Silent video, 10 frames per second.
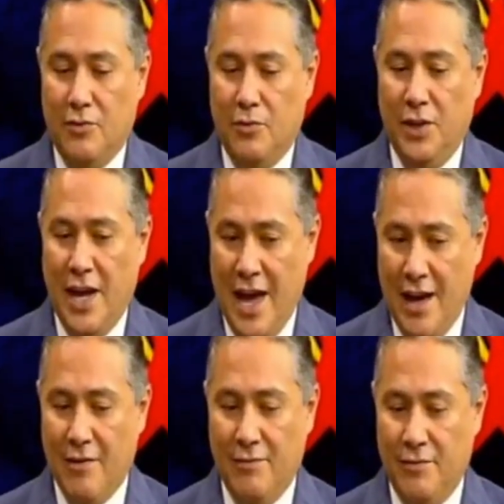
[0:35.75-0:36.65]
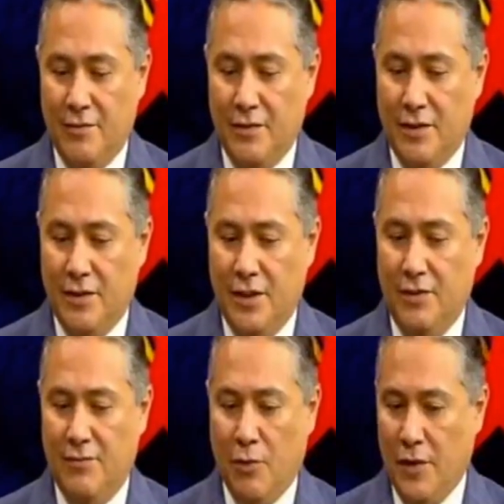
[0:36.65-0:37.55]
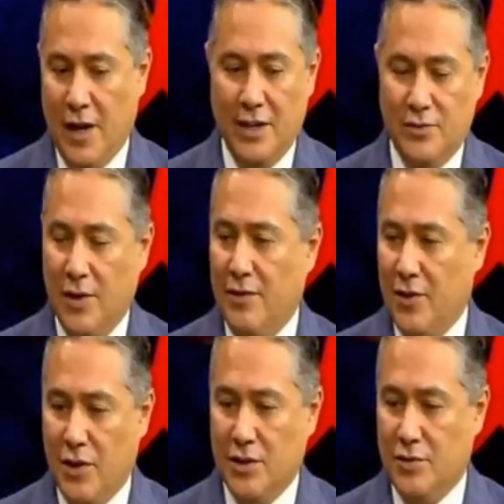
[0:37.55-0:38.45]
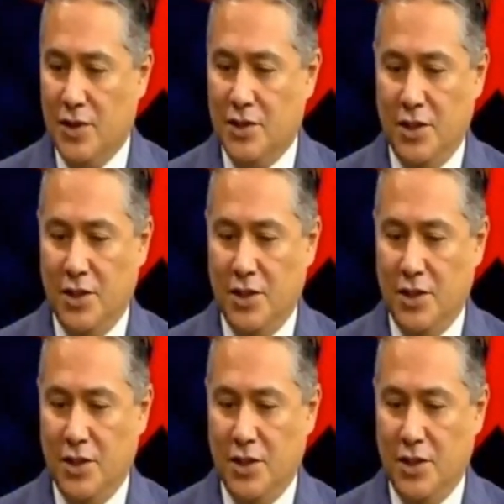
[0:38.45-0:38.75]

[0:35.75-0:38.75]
We have the fourth highest rate of incarceration,